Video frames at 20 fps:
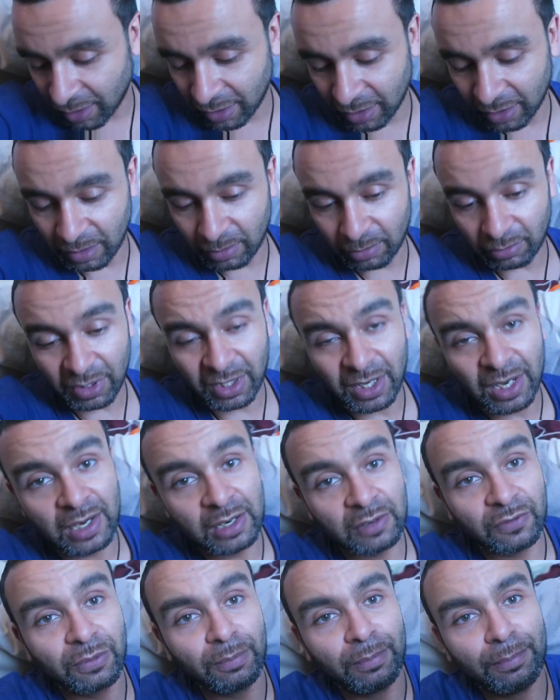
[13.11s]
Um,
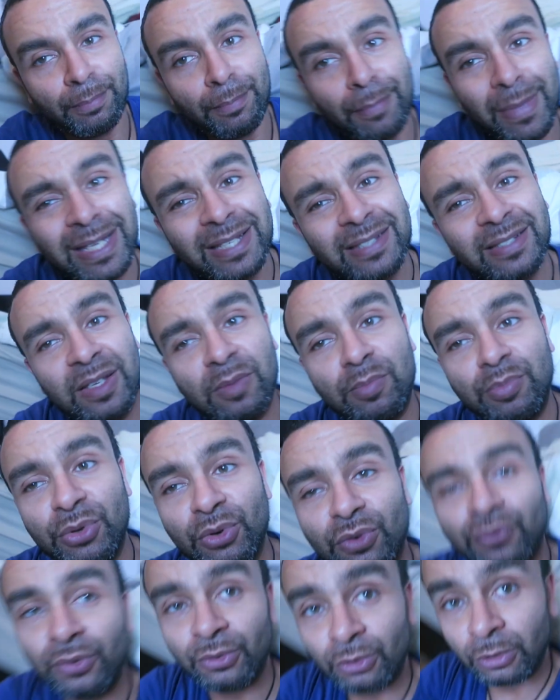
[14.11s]
kind of messy,
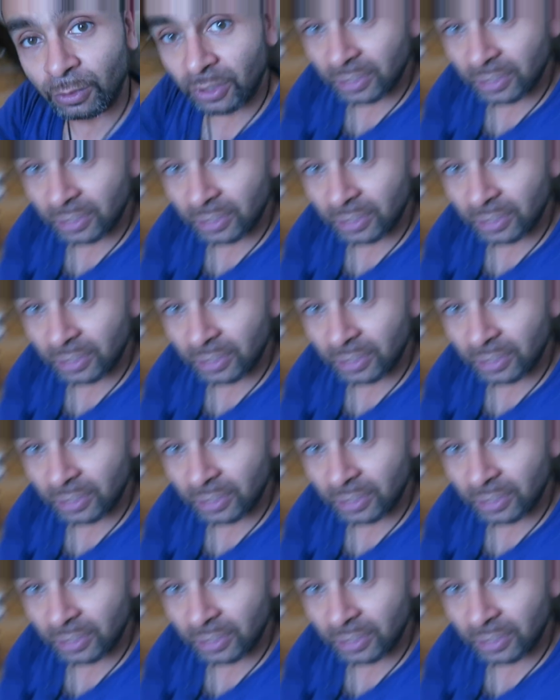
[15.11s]
beautiful